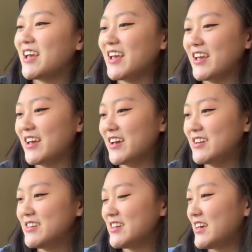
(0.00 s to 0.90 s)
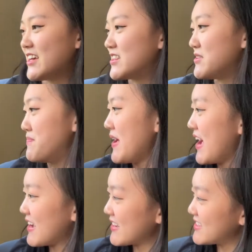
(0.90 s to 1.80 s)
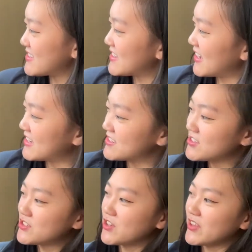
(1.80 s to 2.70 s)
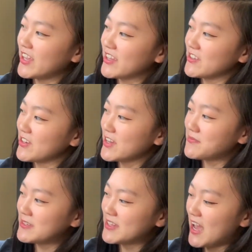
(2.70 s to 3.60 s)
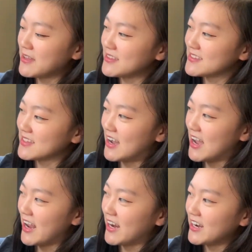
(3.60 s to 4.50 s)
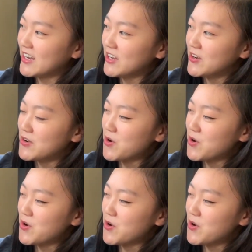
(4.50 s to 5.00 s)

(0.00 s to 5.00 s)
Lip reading: and at the back it says, so they can look up at the sky no